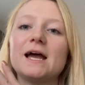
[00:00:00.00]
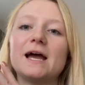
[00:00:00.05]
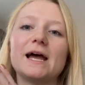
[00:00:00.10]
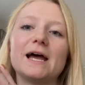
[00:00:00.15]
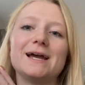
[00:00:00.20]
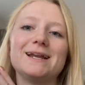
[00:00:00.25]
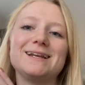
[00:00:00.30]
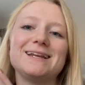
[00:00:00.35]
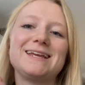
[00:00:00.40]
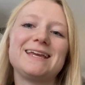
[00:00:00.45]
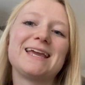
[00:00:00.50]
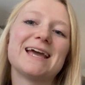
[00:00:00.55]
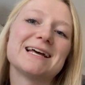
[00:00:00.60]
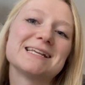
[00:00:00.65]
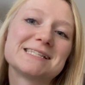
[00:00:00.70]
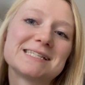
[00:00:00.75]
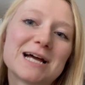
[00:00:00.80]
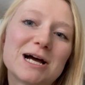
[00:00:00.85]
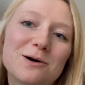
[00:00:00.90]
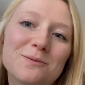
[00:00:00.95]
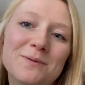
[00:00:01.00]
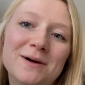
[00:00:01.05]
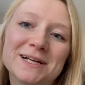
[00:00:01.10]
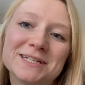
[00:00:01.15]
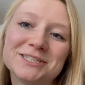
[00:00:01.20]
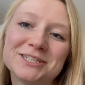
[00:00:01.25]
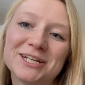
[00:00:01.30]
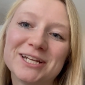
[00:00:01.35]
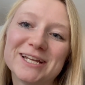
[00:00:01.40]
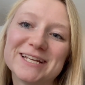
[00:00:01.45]
And guess how
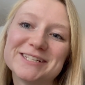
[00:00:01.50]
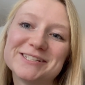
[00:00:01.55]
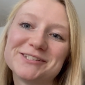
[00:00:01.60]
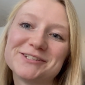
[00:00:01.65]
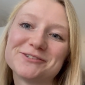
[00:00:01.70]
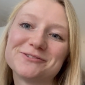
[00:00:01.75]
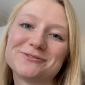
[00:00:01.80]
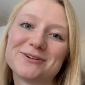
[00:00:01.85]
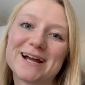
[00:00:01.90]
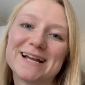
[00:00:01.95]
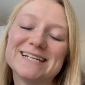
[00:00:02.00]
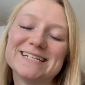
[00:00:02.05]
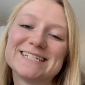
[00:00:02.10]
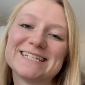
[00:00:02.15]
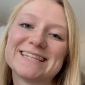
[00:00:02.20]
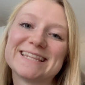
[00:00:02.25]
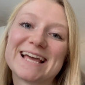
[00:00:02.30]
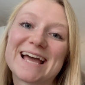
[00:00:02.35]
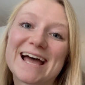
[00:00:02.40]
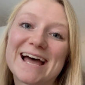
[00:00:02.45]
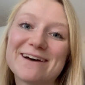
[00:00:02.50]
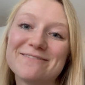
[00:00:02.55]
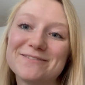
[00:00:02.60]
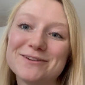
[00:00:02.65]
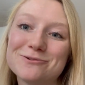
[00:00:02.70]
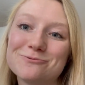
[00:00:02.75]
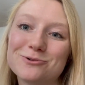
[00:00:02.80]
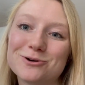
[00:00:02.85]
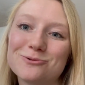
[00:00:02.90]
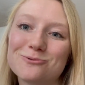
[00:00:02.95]
much it is to rent the heavy wood